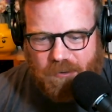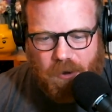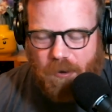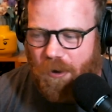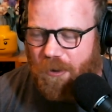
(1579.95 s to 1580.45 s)

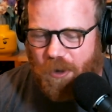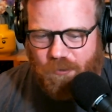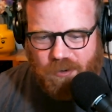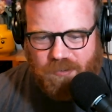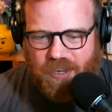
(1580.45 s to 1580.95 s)
all
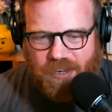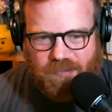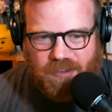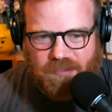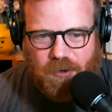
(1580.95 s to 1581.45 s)
over
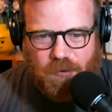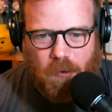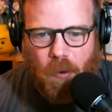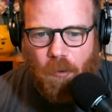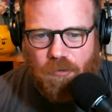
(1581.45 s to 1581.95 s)
that that their
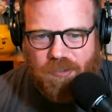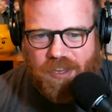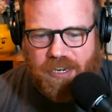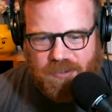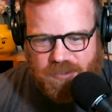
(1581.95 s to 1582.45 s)
whole
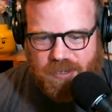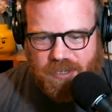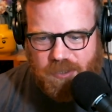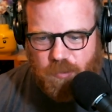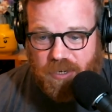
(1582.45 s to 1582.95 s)
thing is
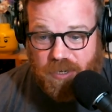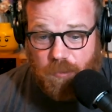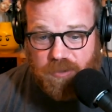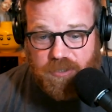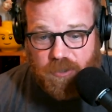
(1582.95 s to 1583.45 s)
is being
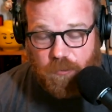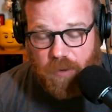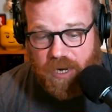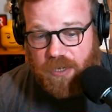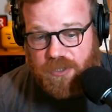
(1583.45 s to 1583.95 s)
able to
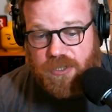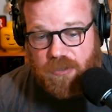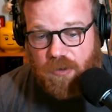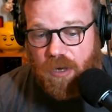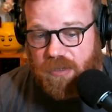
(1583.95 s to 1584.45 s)

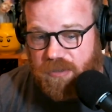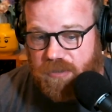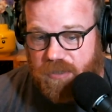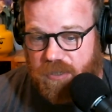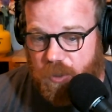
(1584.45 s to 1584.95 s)
manage
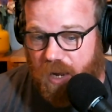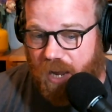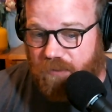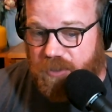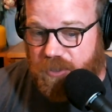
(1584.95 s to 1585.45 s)
clauses that you
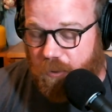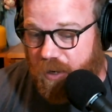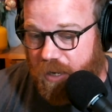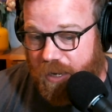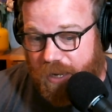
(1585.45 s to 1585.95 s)
have and so
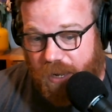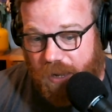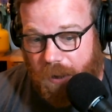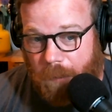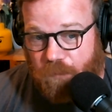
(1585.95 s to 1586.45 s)
yeah
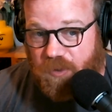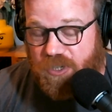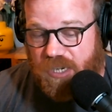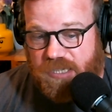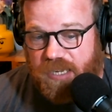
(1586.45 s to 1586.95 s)
um,
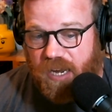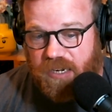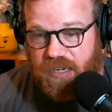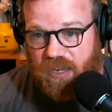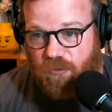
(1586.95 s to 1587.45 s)
just the
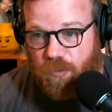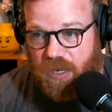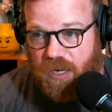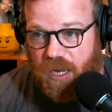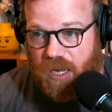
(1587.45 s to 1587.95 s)
idea of
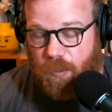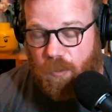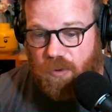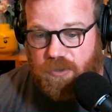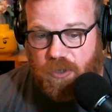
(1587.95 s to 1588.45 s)
being
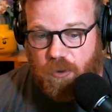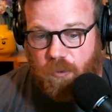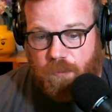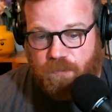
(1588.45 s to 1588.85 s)
able to